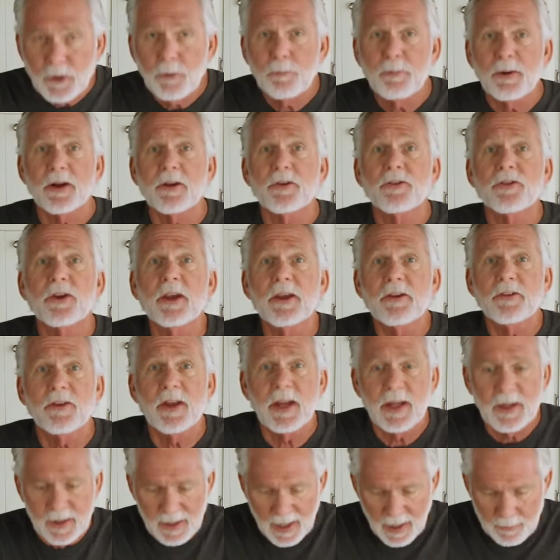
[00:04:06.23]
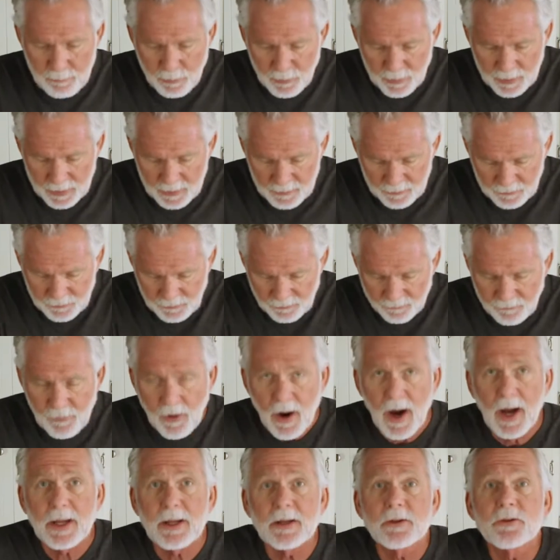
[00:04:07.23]
bit of seasoning that I put in there so far,
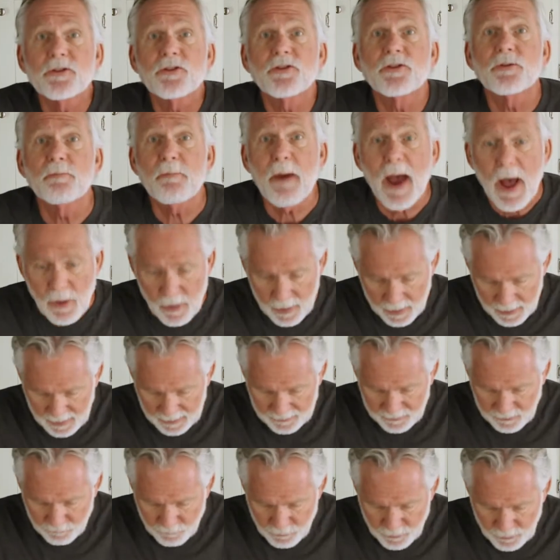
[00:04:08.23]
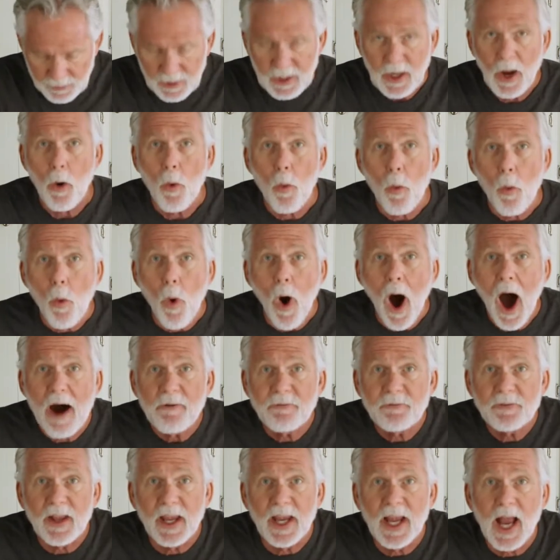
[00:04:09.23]
I can smell it. It's really
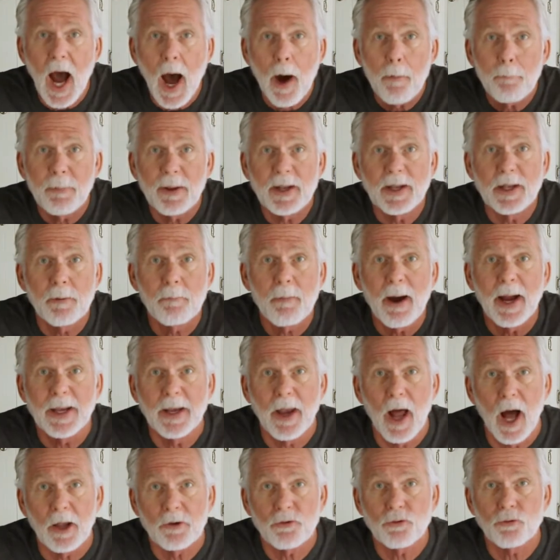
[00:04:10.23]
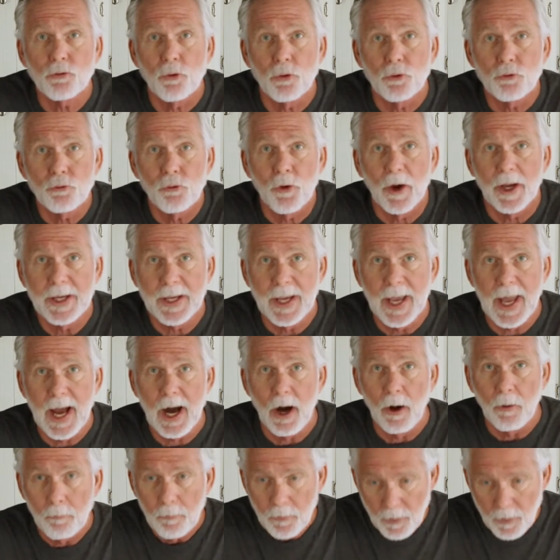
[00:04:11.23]
wafting up into my nostrils right now.